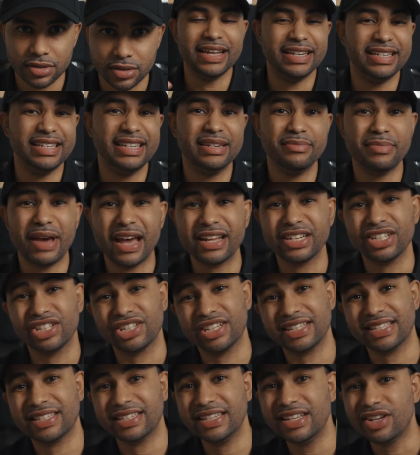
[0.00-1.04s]
I did manage
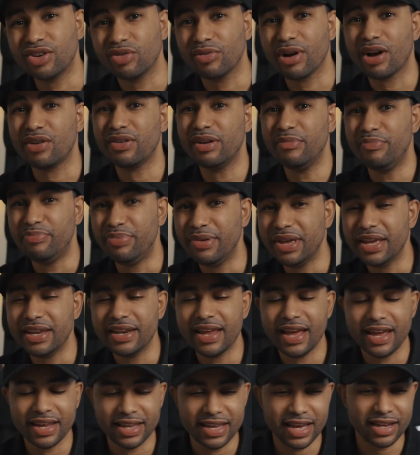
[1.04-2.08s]
to sneak around a
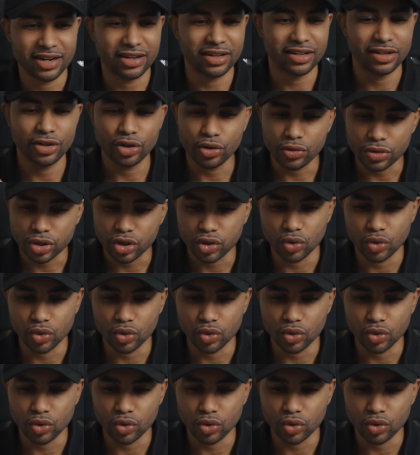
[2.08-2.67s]
bit and get a little